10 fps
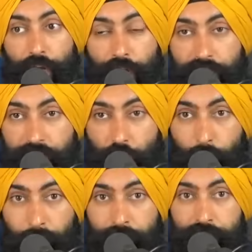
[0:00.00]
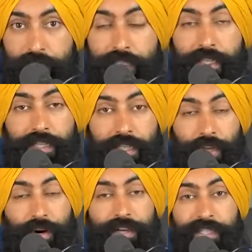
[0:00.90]
you're going to see corporations see
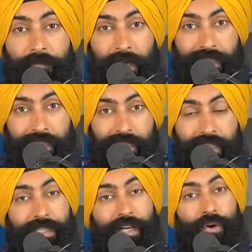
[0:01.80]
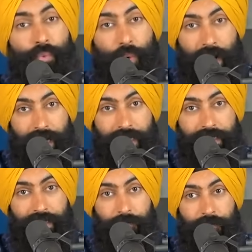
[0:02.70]
their expenses
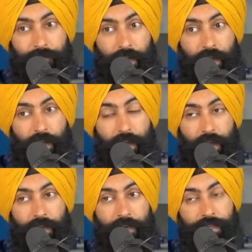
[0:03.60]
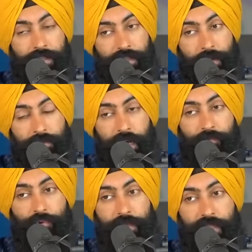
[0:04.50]
rise. And at the same
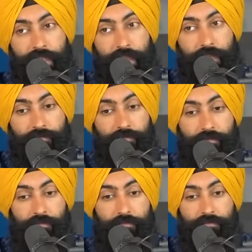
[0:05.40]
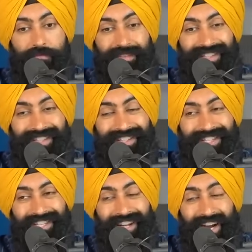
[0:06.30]
time, we've been seeing
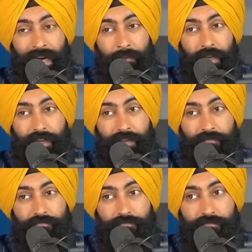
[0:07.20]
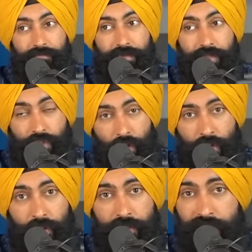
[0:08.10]
the economy
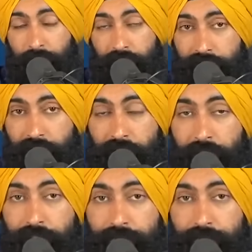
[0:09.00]
struggle just because of the high